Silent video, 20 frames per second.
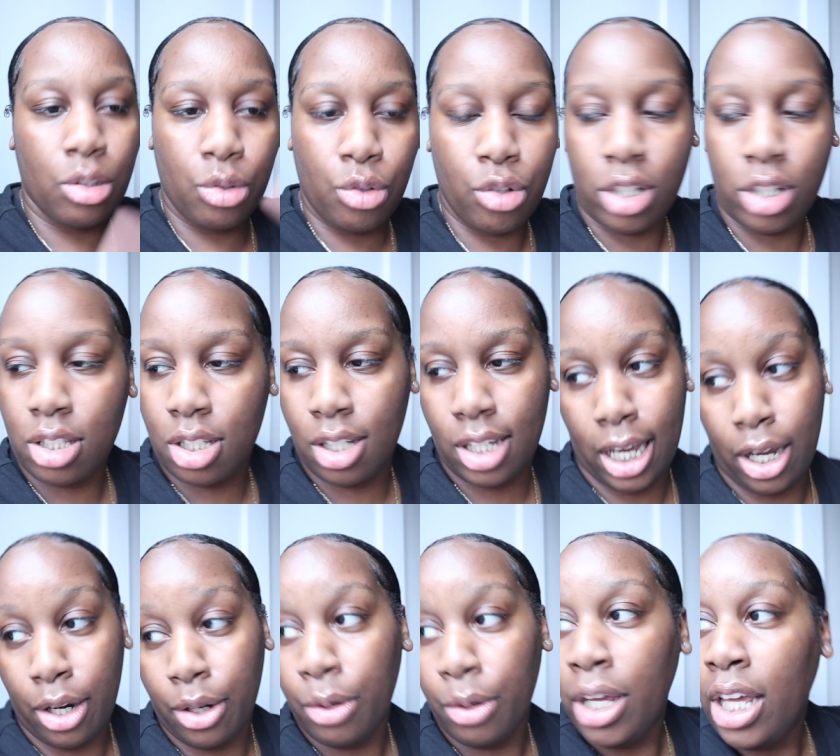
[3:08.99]
New York is the
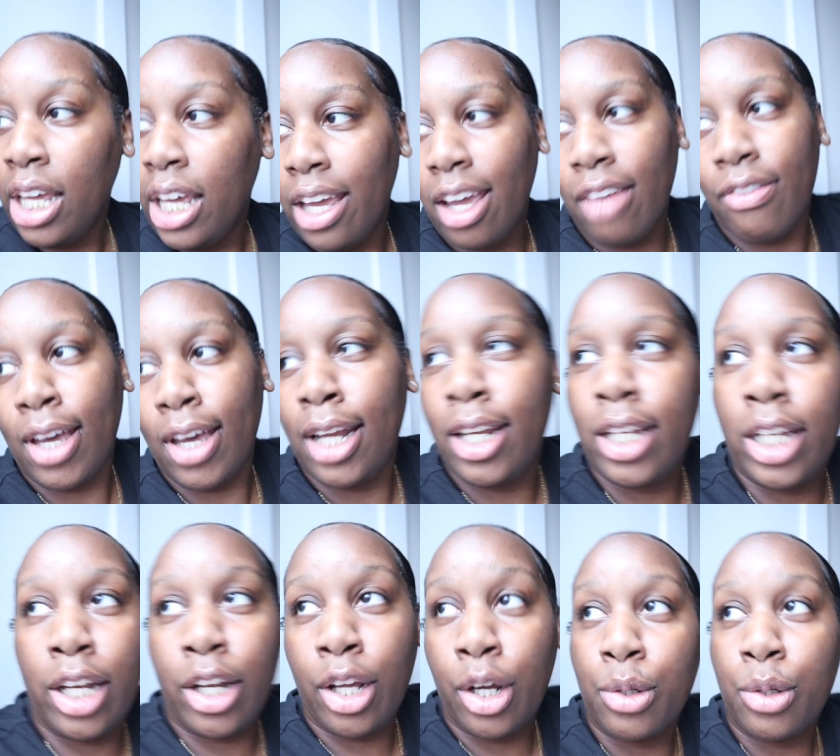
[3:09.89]
ghetto, if y'all
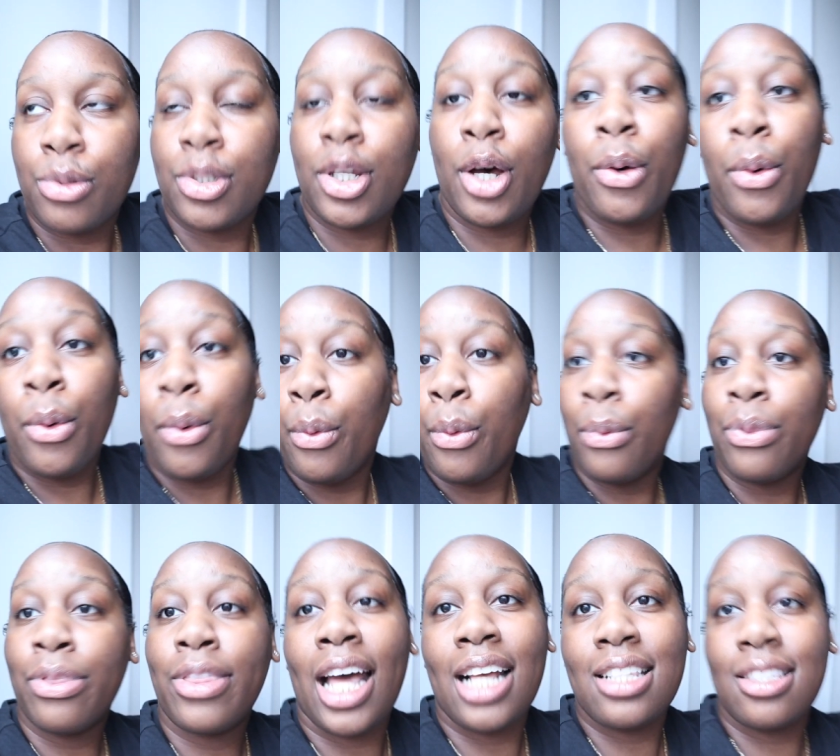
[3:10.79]
didn't know. So
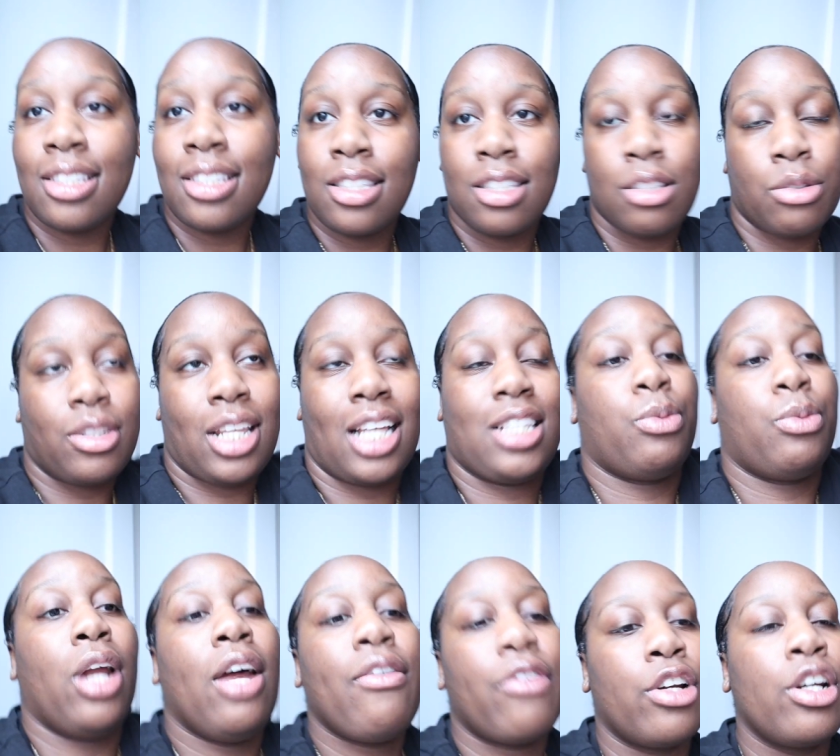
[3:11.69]
that's that's
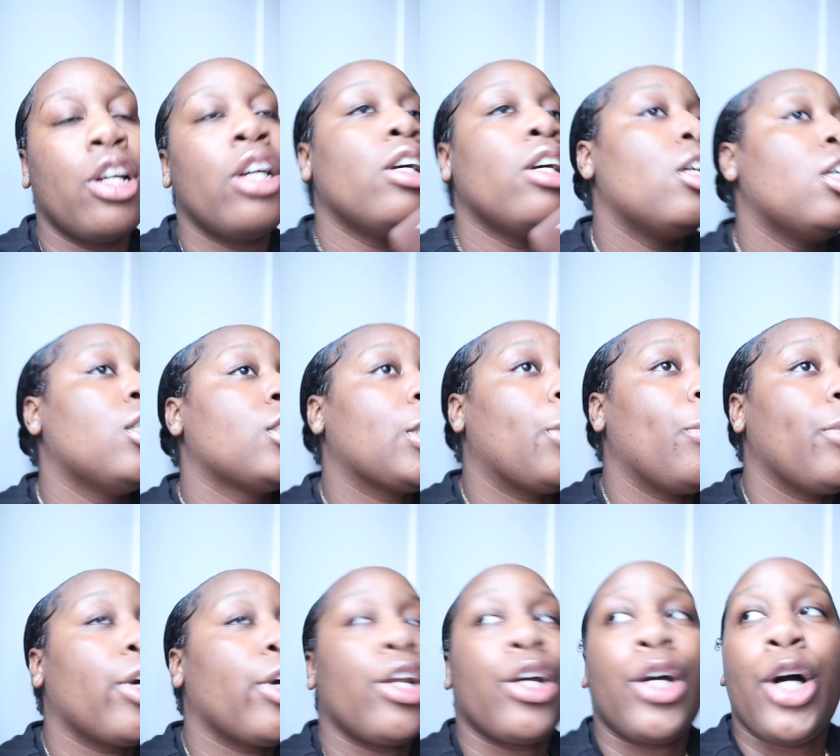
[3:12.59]
whatever. So
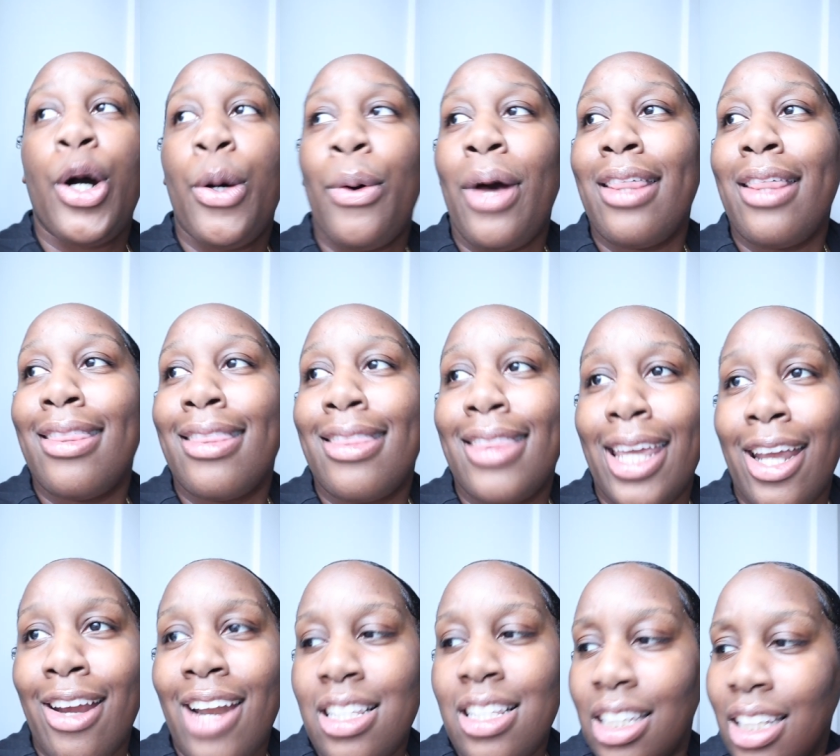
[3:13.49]
we're gonna go
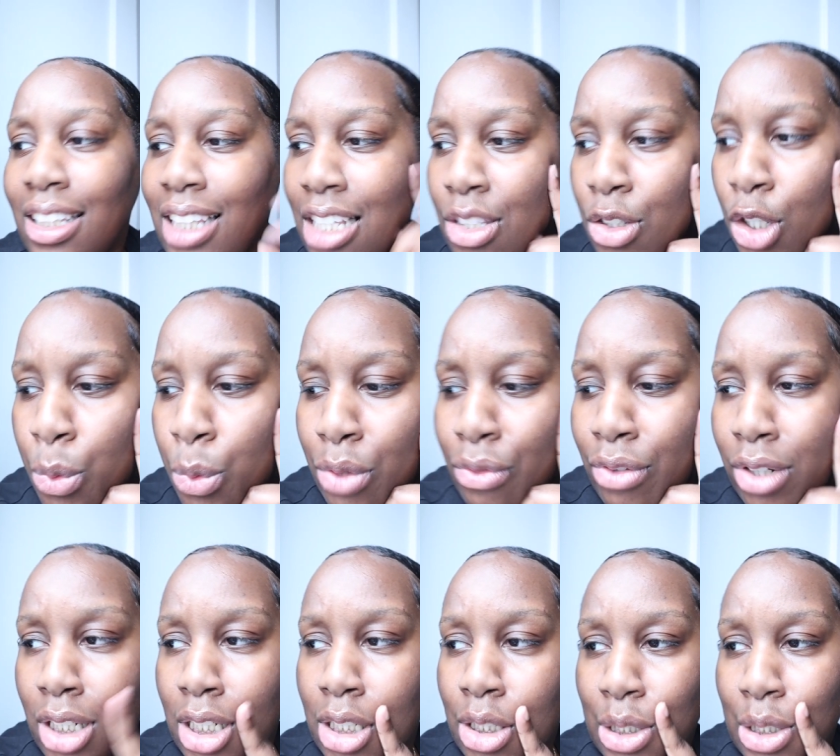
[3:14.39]
there. I think that's all we
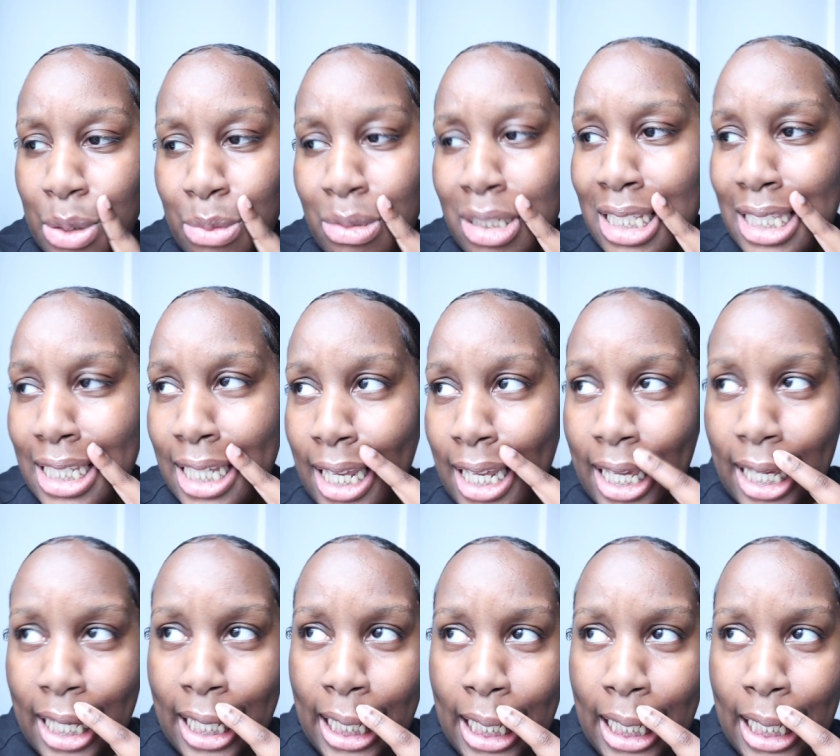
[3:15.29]
really doing today.